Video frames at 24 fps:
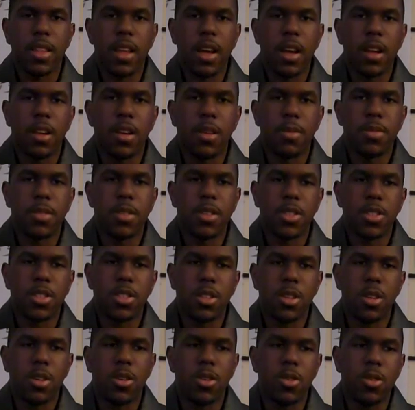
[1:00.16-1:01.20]
that up to
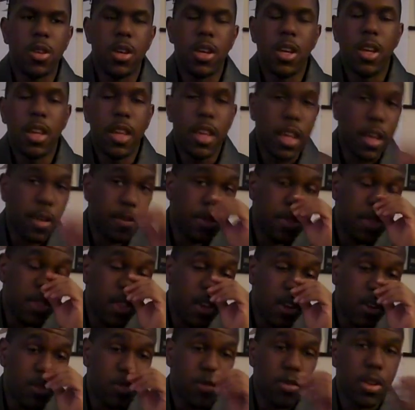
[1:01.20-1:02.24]
show if
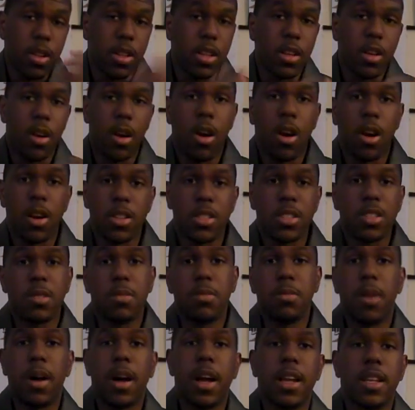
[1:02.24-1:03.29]
there really are some
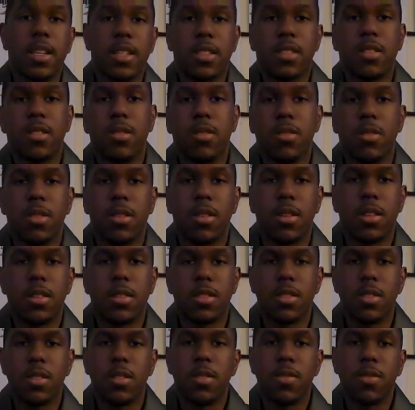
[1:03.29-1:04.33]
bias going on.
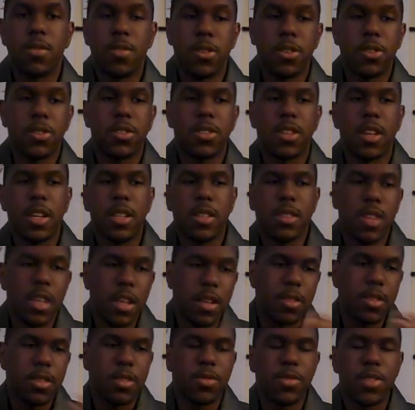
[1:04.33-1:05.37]
So first, like, think
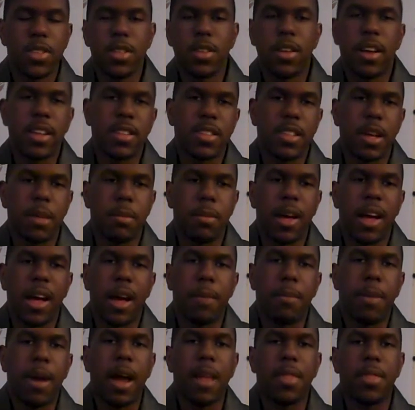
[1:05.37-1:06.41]
of this video as like my
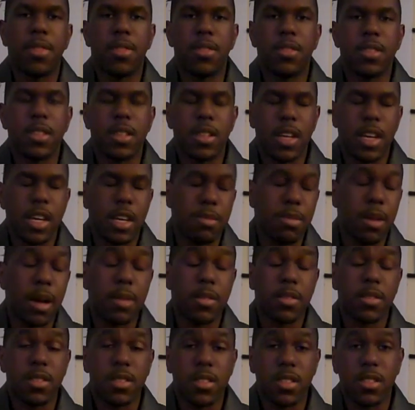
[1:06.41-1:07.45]

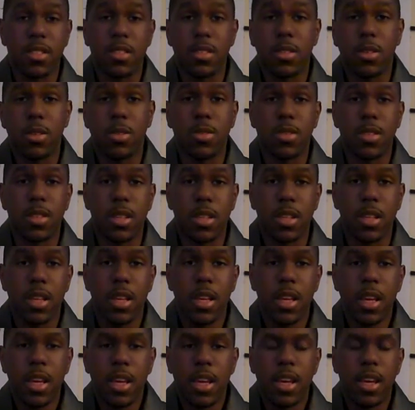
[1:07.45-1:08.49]
hypothesis to the whole thing.
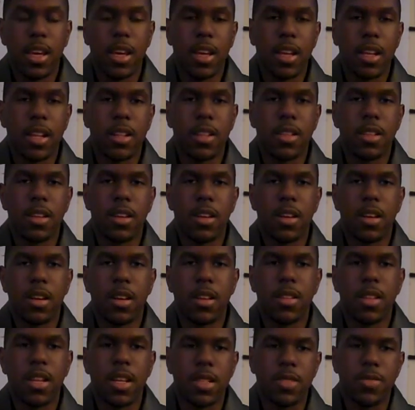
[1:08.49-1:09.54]
And
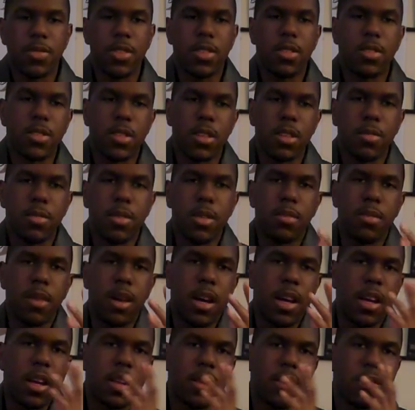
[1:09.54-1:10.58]
next video is going to be
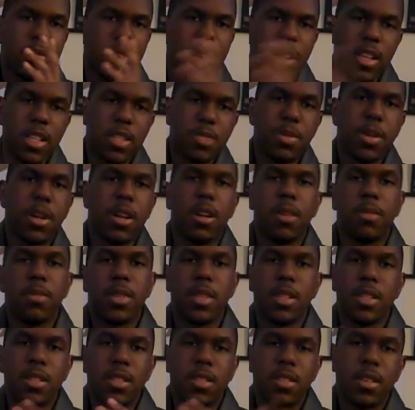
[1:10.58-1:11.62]
my
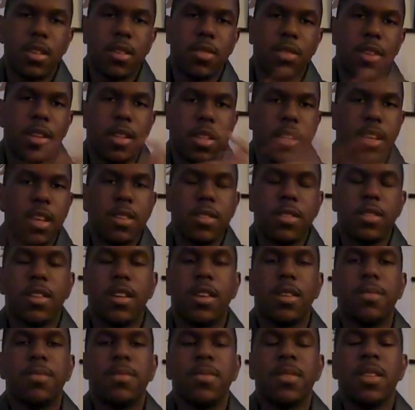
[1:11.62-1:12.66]
experiment and stuff like that,
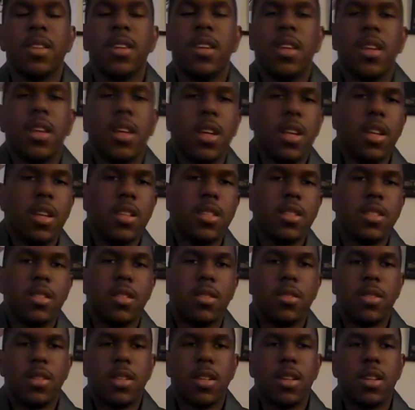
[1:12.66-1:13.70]

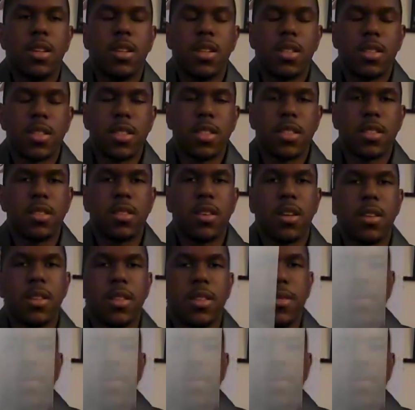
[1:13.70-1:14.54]
So let's get started.